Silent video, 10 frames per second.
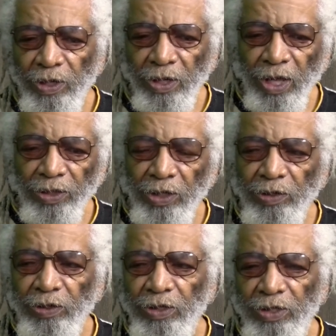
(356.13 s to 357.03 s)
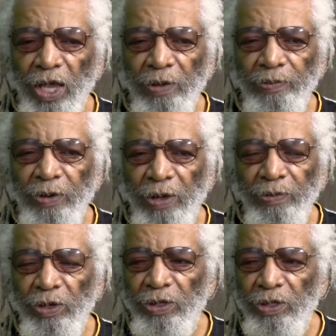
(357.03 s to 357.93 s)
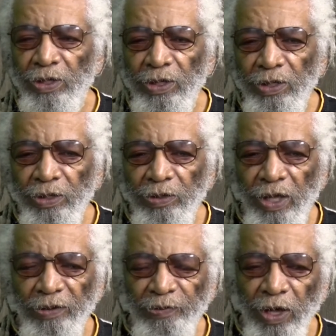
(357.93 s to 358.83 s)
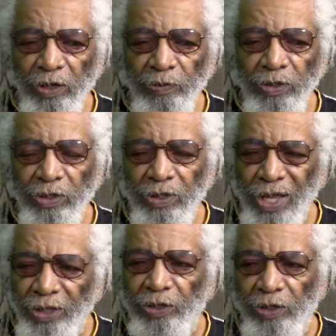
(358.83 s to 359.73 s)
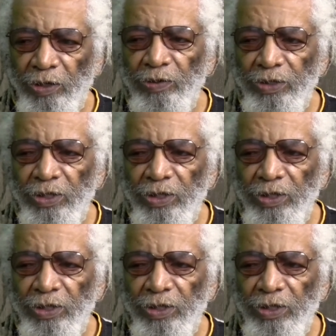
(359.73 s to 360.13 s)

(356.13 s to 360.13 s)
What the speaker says: and I think they're designed primarily trying to find a reason not to close it.